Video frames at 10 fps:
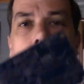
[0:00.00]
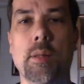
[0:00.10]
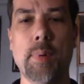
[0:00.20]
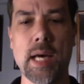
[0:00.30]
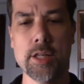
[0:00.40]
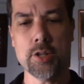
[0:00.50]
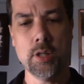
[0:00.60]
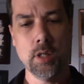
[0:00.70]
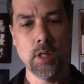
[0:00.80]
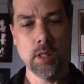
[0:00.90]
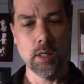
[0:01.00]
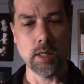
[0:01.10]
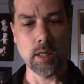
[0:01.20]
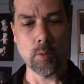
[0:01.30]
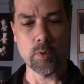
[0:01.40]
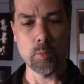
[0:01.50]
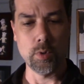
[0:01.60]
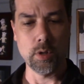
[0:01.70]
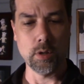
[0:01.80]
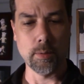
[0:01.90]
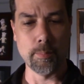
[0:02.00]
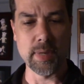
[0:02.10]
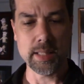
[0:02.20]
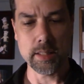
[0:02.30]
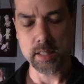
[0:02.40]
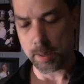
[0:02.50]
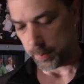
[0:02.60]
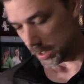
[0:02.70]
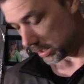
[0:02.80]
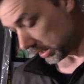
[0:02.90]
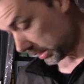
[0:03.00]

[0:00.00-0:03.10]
in the batch and we will make this happen. This